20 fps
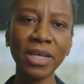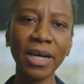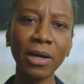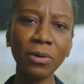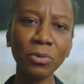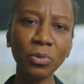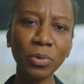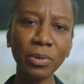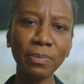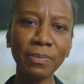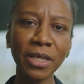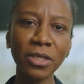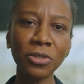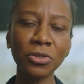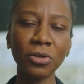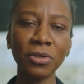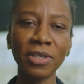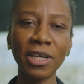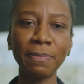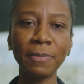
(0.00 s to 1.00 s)
how do we make
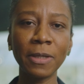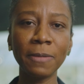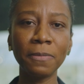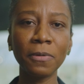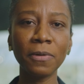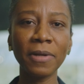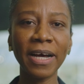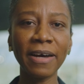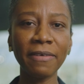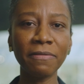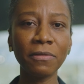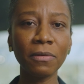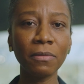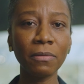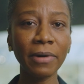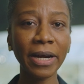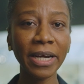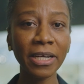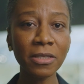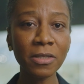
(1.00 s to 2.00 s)
sure that people have the
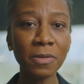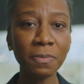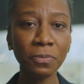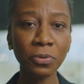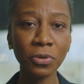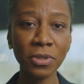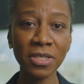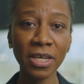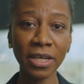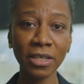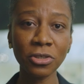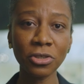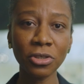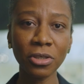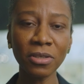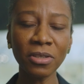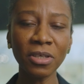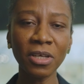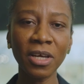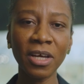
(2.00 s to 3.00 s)
right
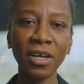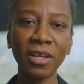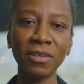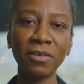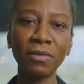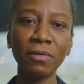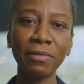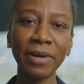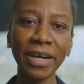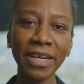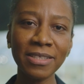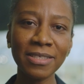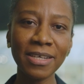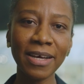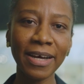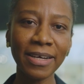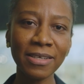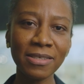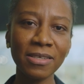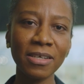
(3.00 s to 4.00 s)
protection, the right
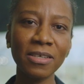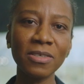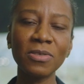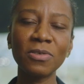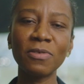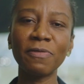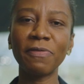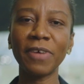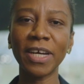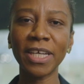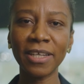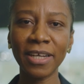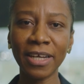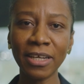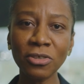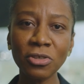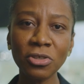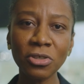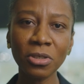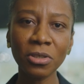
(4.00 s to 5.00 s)
access to
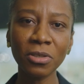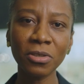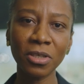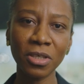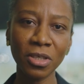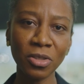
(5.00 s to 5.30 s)
financial